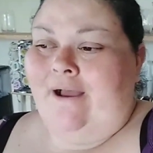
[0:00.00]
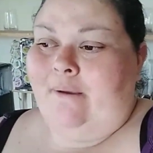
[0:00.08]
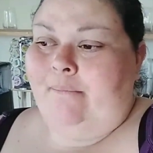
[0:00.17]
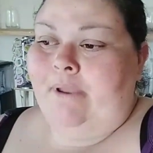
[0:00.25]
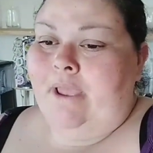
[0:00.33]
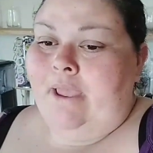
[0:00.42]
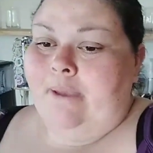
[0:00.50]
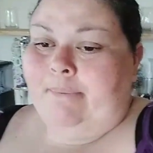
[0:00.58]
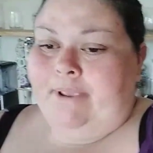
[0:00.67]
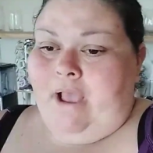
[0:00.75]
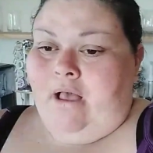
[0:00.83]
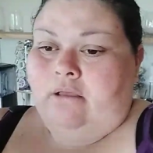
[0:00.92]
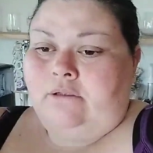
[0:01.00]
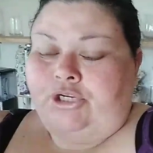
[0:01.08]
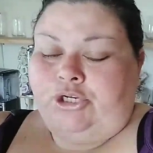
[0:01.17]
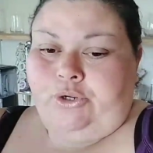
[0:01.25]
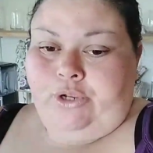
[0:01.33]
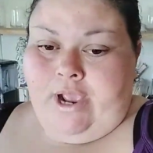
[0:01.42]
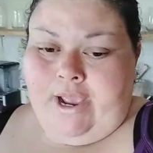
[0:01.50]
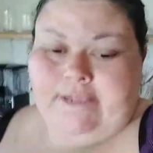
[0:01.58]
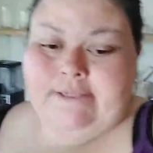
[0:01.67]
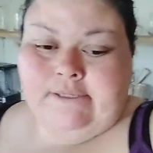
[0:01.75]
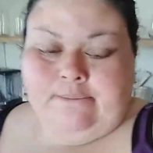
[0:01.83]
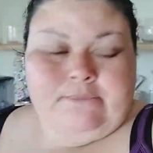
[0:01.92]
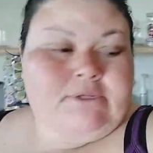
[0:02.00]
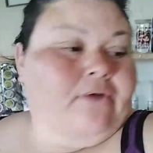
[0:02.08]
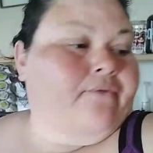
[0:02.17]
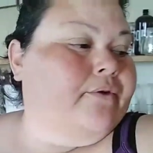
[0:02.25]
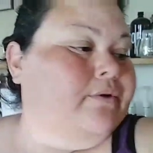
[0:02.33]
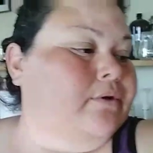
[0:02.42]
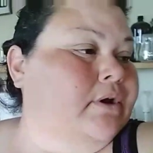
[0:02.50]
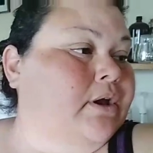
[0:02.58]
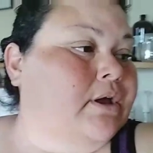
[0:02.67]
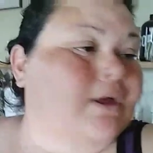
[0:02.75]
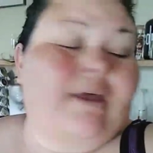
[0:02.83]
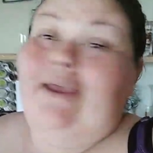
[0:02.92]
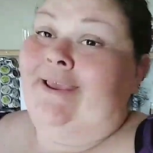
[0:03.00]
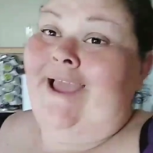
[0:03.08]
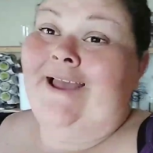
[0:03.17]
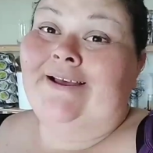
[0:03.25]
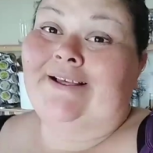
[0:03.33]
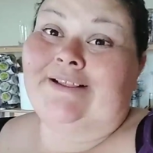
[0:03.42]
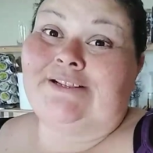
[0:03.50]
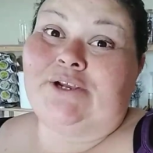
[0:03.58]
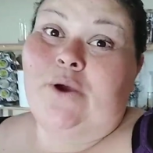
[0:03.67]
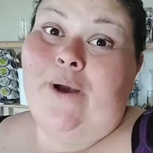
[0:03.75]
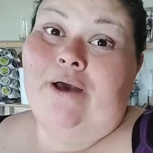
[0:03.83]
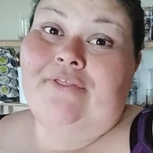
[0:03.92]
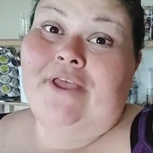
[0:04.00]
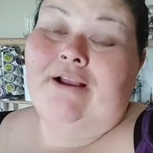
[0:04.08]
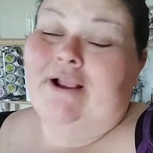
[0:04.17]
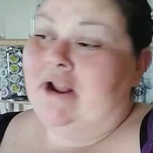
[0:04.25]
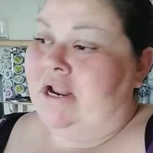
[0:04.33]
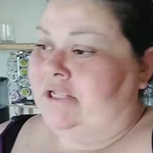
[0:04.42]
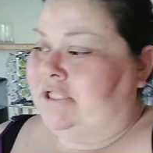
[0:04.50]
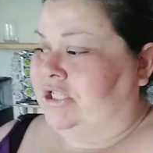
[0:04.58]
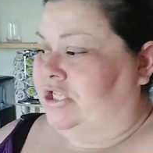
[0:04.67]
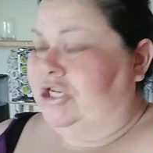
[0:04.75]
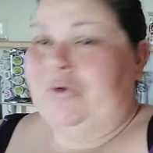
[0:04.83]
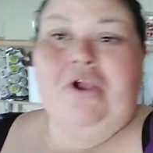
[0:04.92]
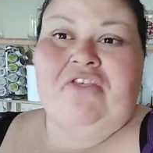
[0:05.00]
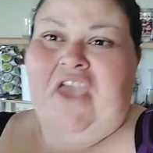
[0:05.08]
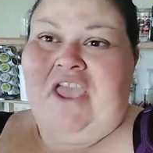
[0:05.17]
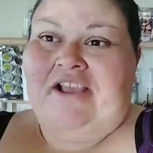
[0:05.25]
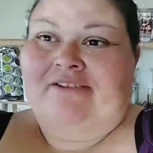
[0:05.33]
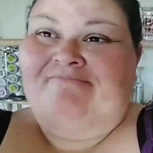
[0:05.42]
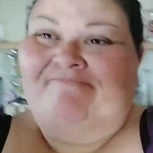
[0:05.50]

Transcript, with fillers: um, but yeah, I'll show you guys some stuff and yeah, let's go out there and do our thing.